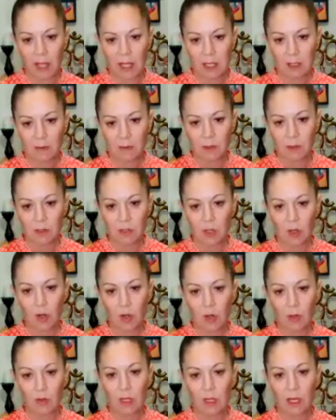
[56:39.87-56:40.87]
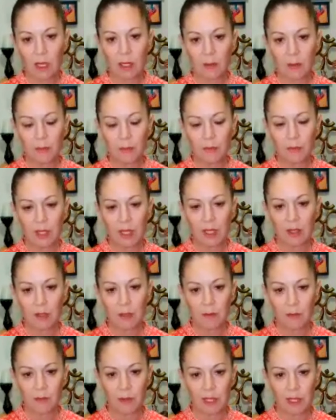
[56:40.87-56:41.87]
The face feels colder
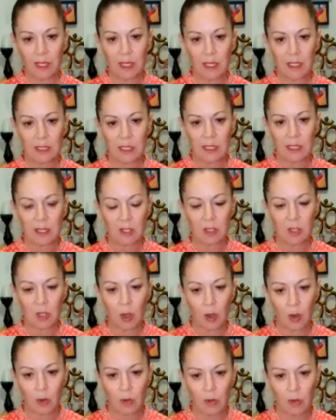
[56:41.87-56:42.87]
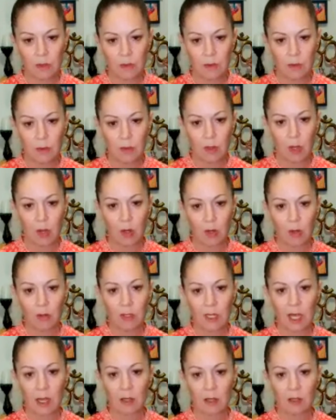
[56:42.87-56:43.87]
and the fingers and the toes feel
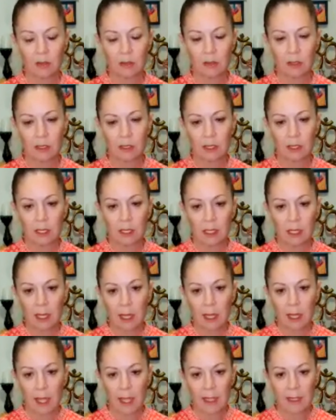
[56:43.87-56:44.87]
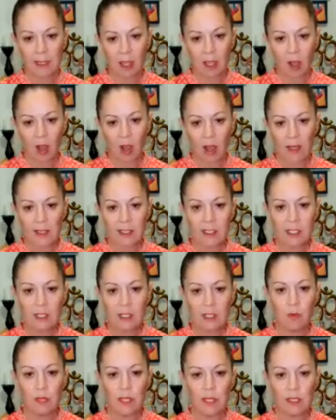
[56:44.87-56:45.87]
colder and the
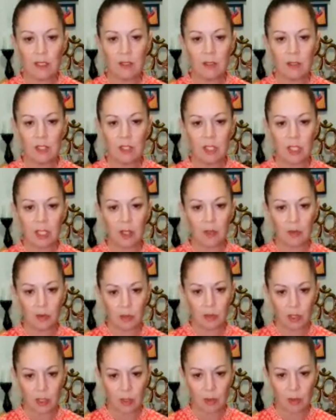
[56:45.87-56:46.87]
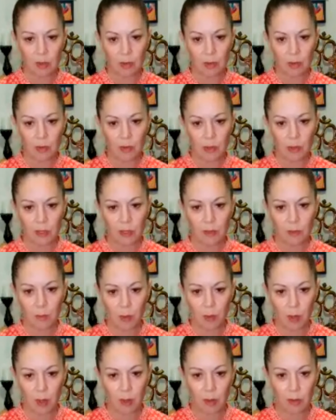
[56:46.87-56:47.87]
icy wind chills you through to the
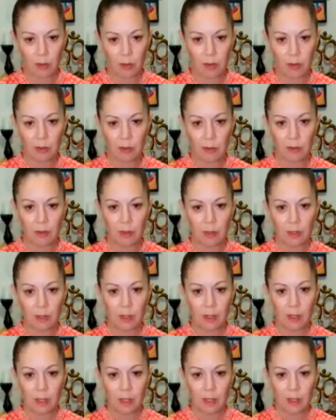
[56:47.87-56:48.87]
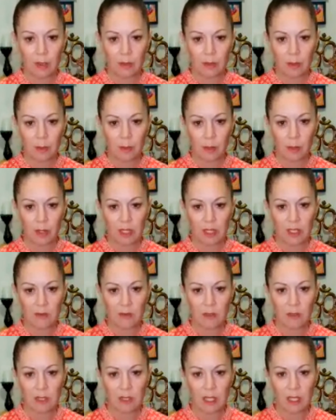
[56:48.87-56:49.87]
bone. The
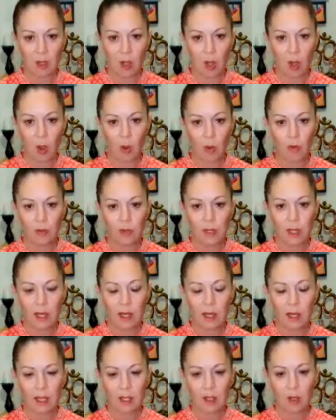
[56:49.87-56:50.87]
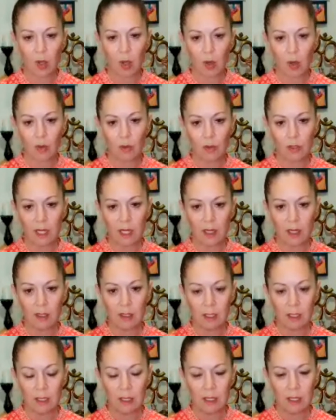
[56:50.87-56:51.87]
body's feeling colder and colder,
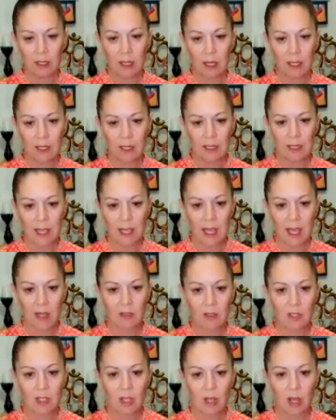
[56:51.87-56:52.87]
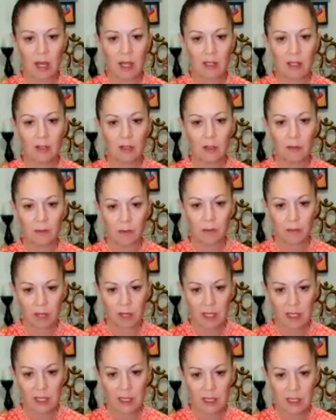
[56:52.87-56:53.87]
like it's outside on a
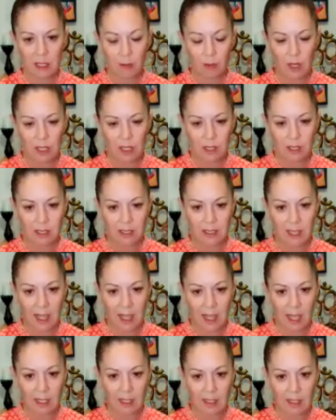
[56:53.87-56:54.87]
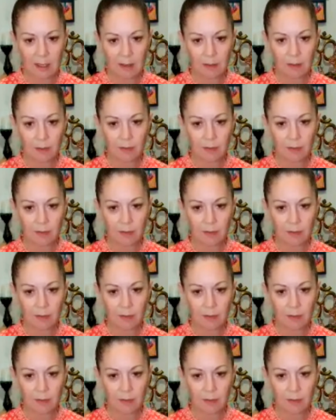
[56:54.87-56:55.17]
freezing winter's day.